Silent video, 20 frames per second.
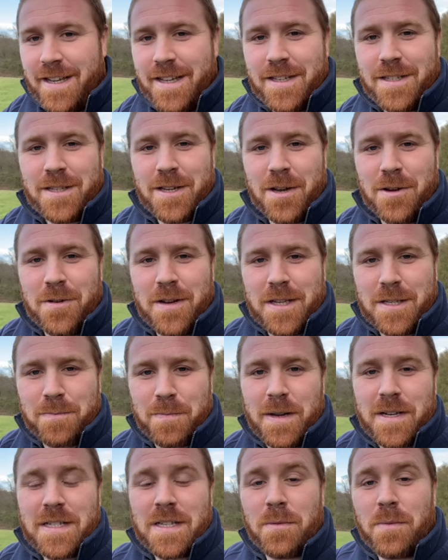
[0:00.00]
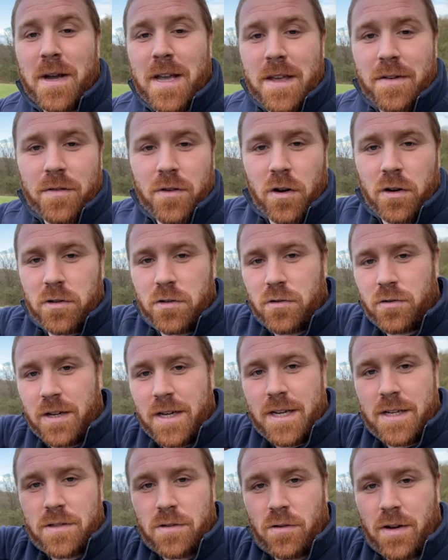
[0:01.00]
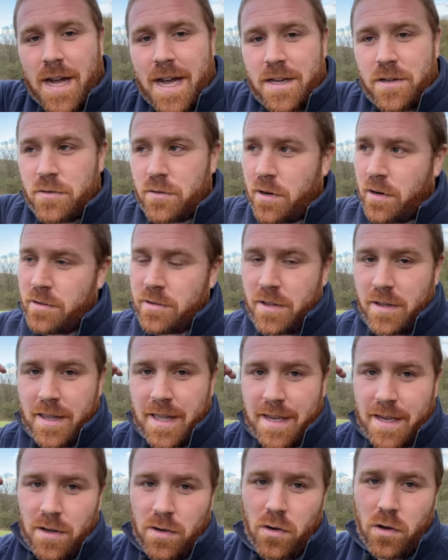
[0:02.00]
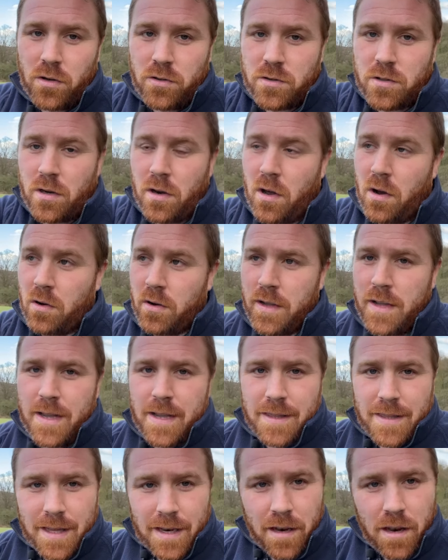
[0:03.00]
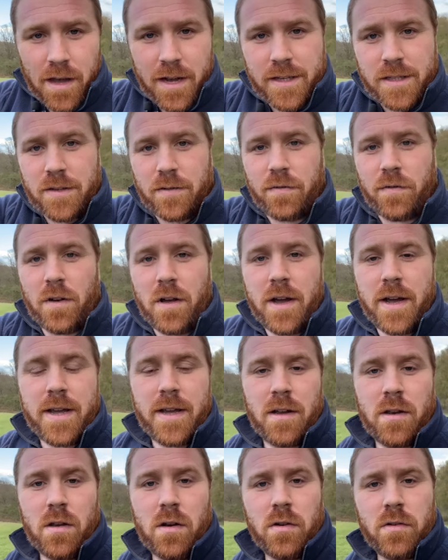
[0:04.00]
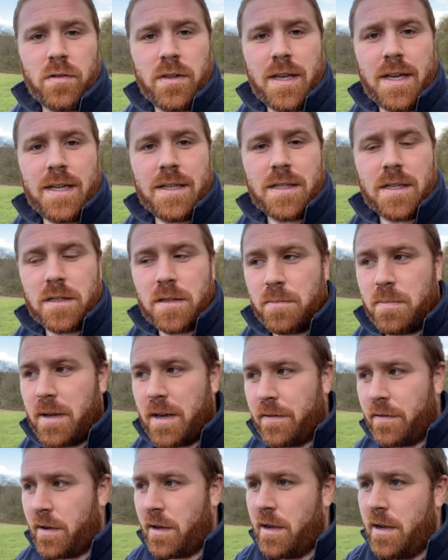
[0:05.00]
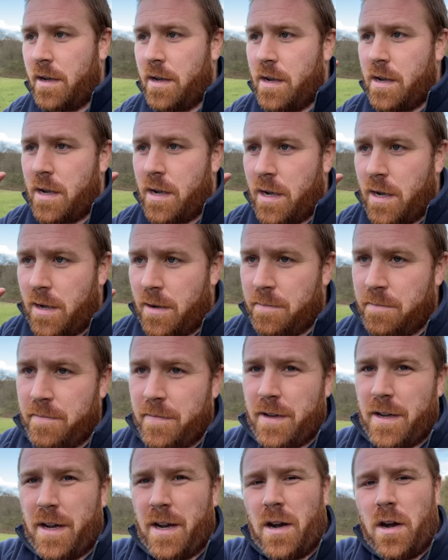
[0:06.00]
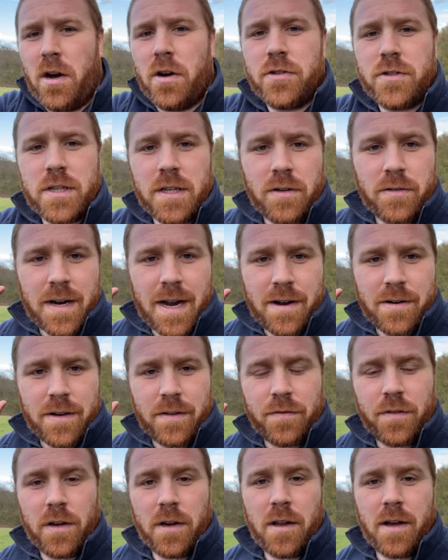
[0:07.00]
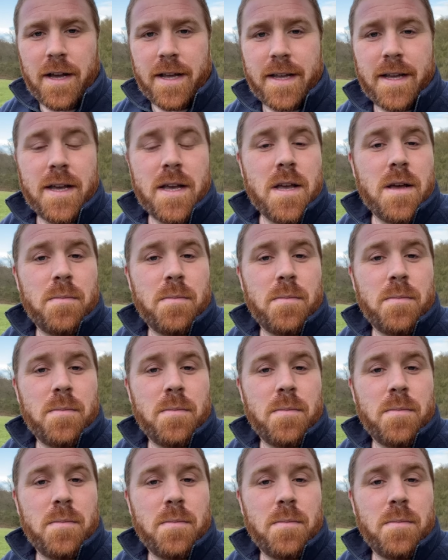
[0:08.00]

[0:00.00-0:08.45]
So especially where you've got trees or hedgerows that they can hunt along, they like to fly along these as a bit of a, um, a hunting ground, if you like.